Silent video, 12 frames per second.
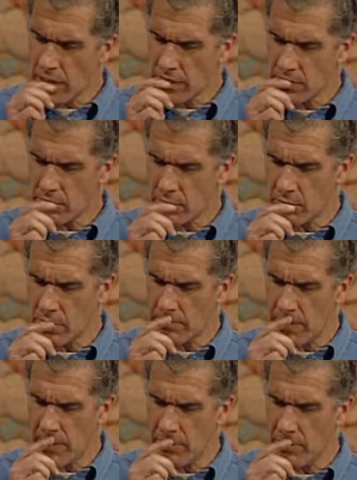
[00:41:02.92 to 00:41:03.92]
who does want
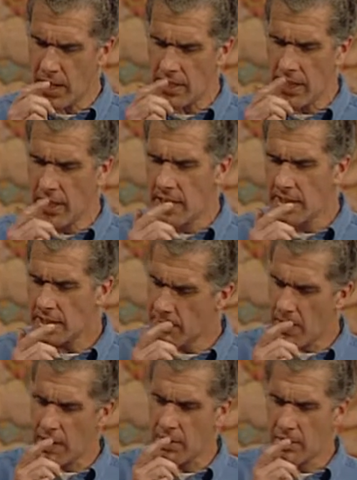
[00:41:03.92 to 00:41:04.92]
to pray, would like
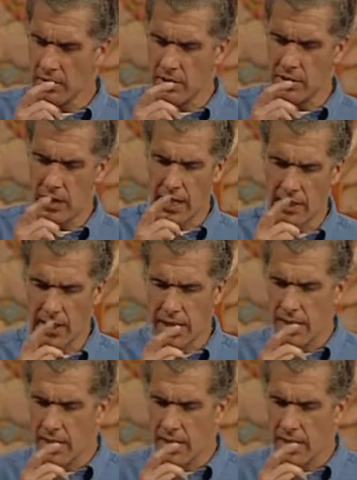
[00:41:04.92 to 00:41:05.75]
to bow your head